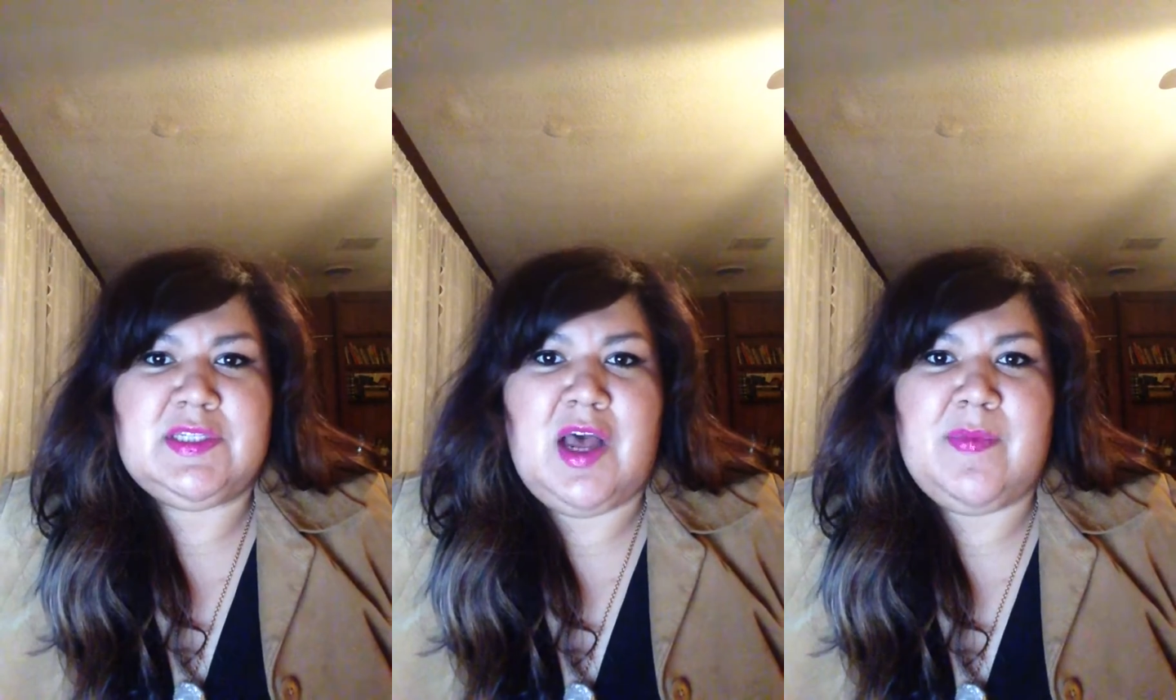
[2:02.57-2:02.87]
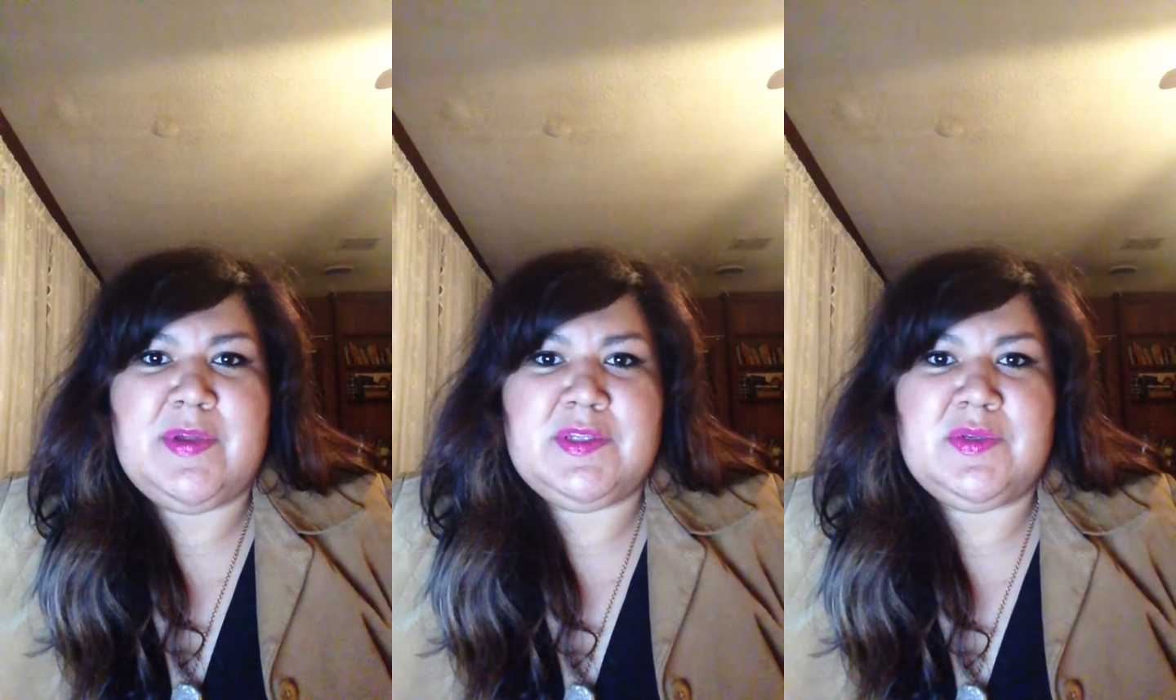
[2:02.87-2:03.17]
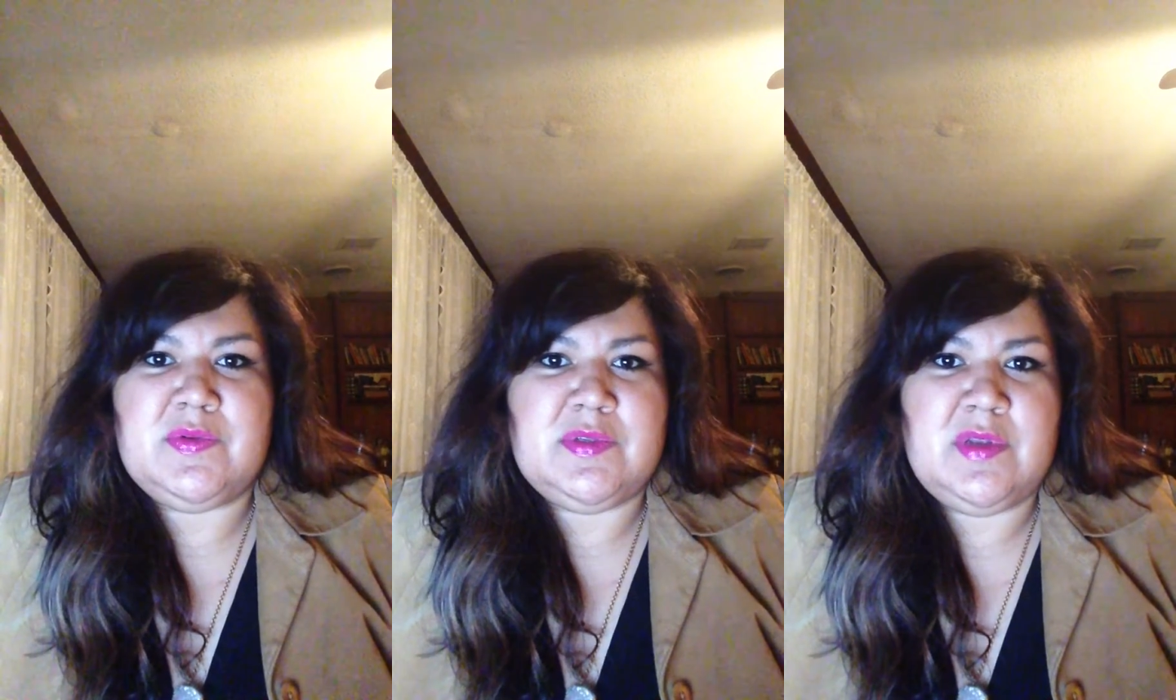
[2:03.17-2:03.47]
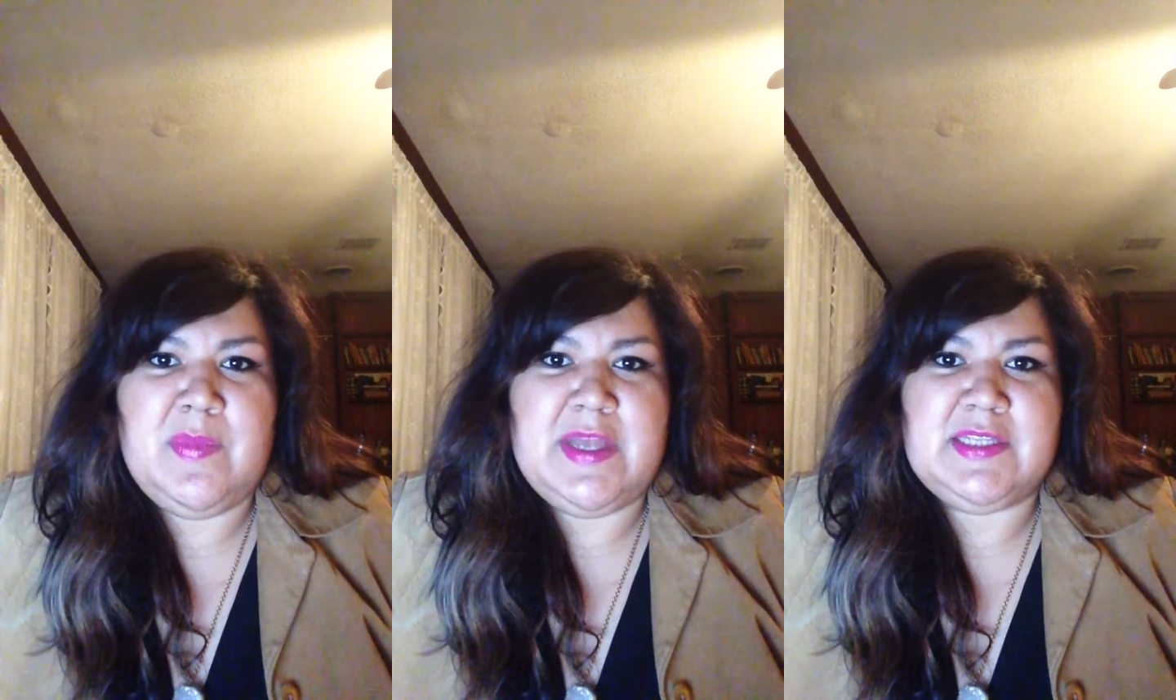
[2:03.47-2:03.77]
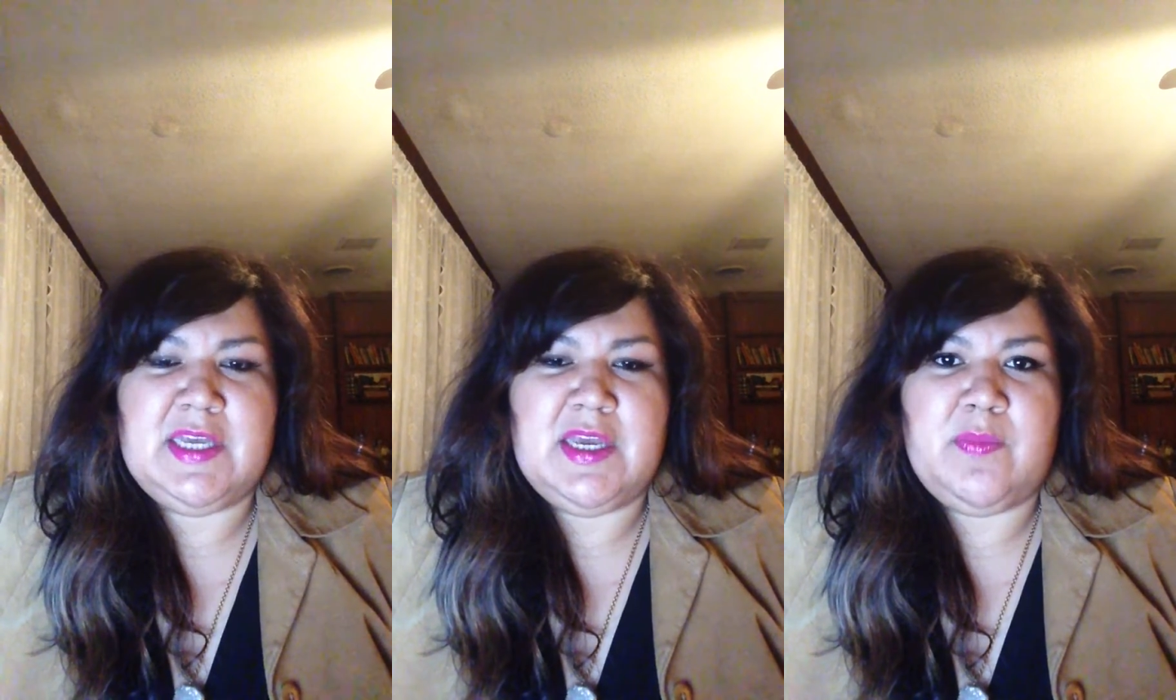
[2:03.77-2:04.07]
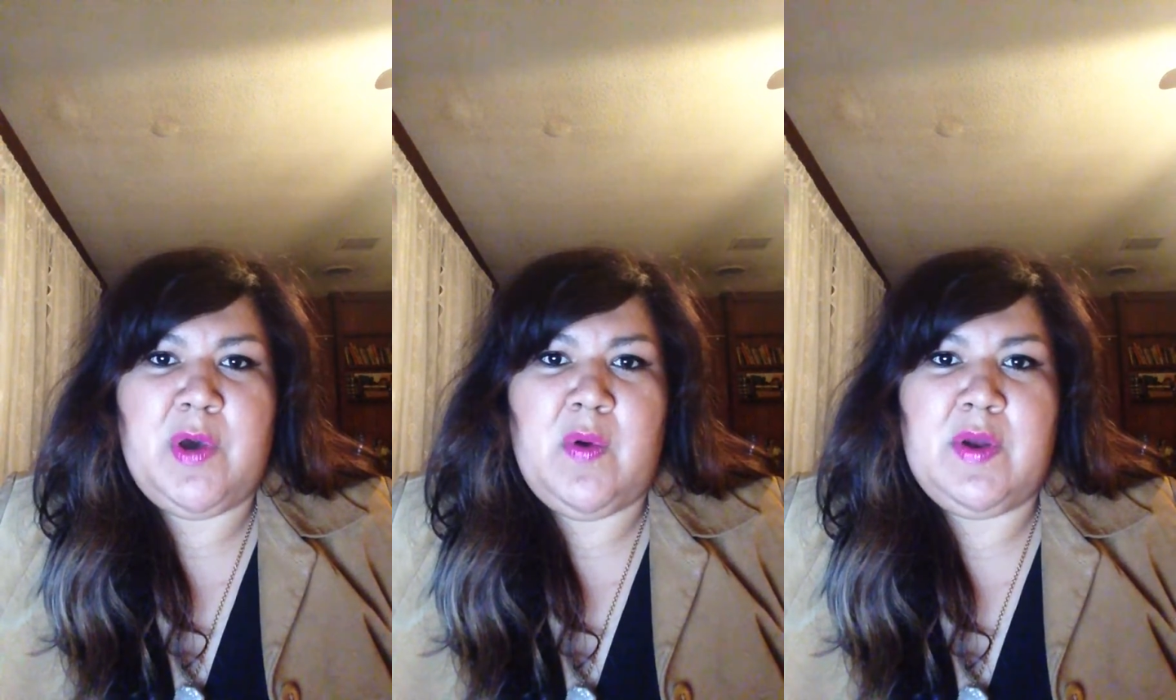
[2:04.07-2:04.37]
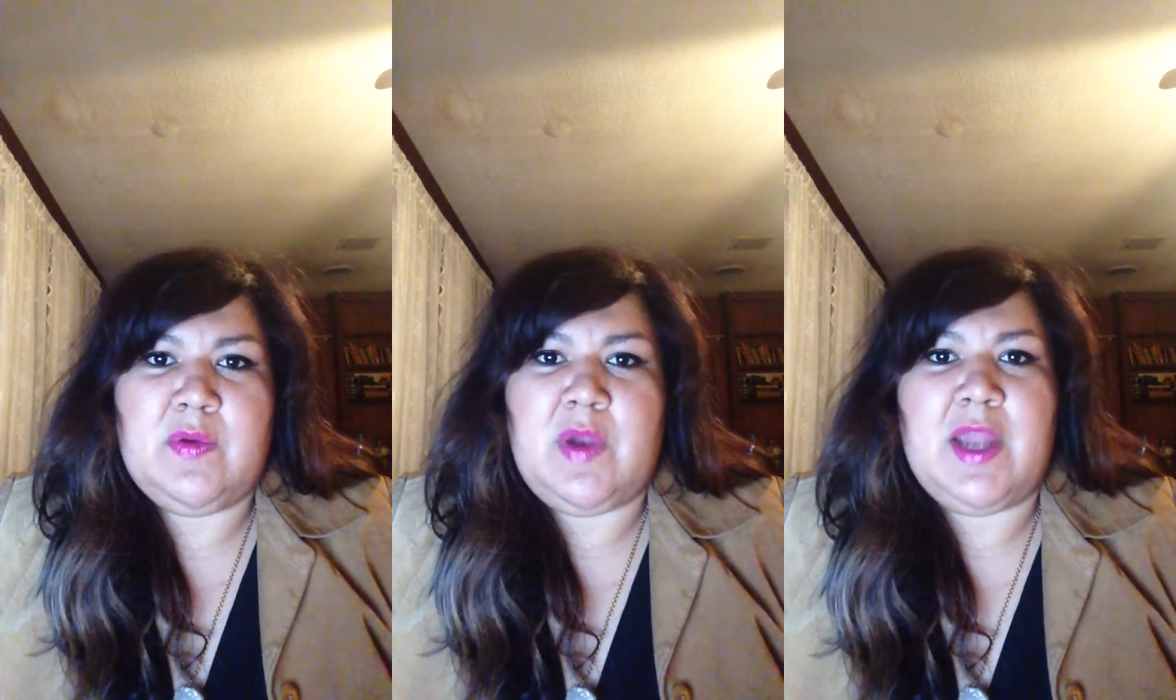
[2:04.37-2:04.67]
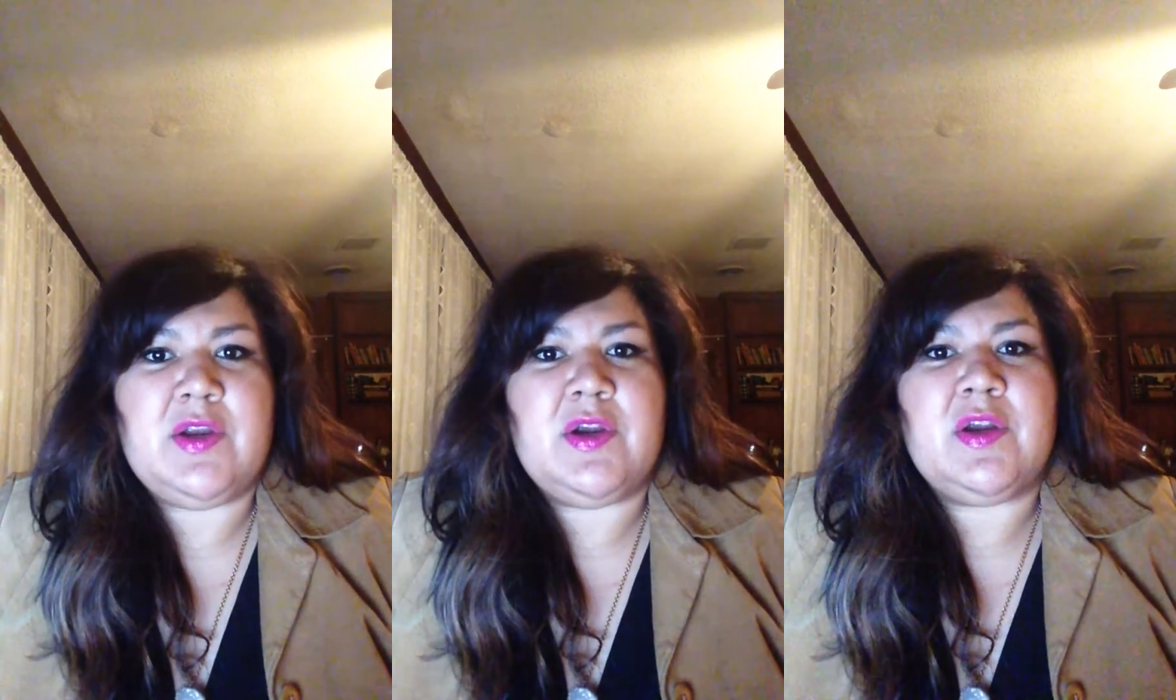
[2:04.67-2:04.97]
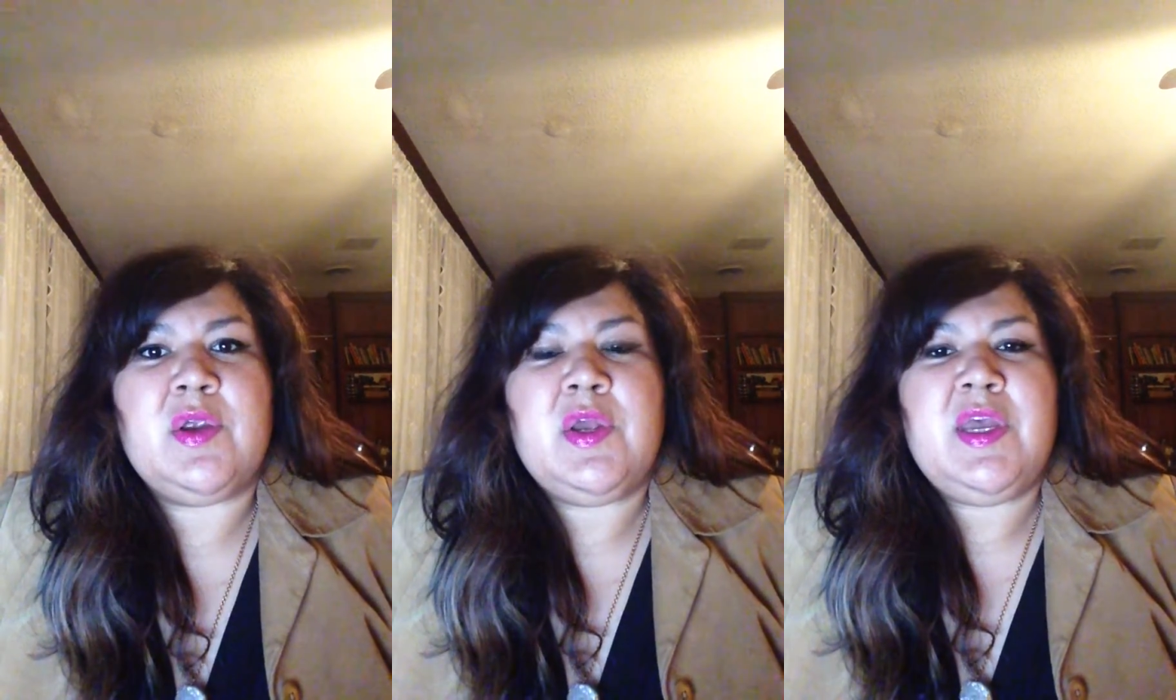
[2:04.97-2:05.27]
Thomas, who's an amazing poet, writer,